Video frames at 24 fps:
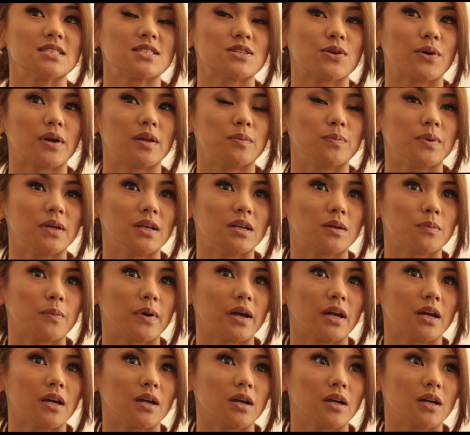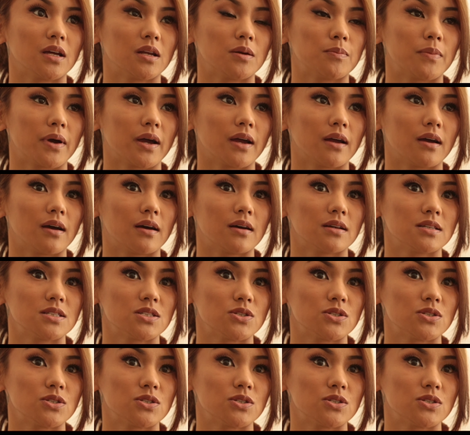So I'd be in my